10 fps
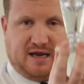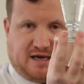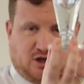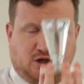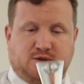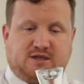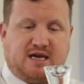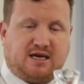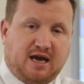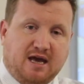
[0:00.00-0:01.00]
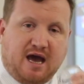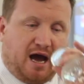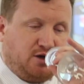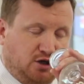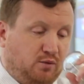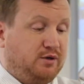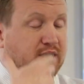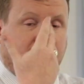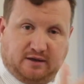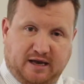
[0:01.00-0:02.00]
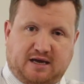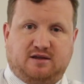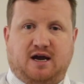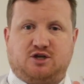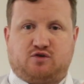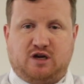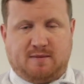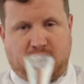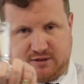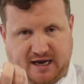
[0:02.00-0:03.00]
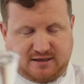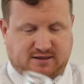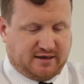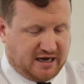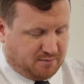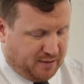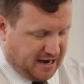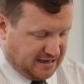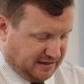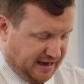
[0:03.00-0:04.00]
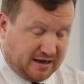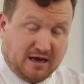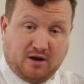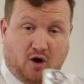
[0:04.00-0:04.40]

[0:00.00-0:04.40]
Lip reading: lick, and you would take it and you would lick the ice cream out, hence the name penny lick.